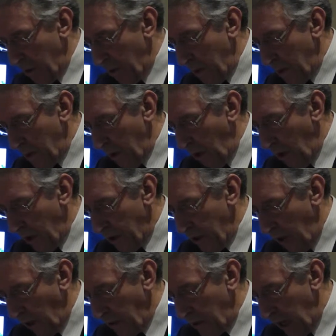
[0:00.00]
should be solid,
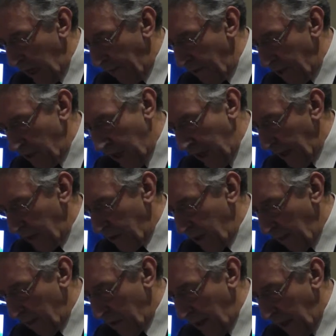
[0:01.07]
not slavish. I think
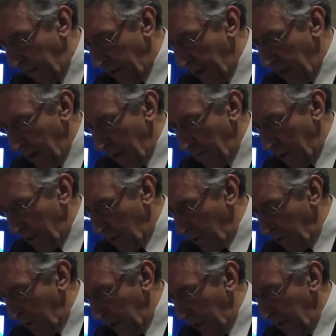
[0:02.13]
summed it up
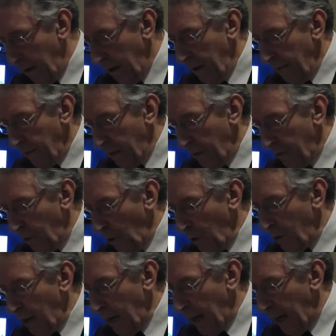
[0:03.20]
beautifully.
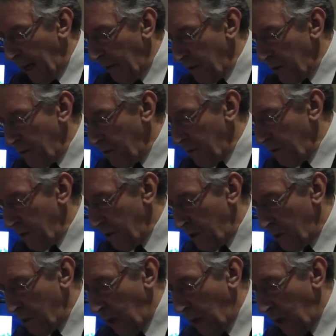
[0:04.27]
Fourthly, and now this is, this is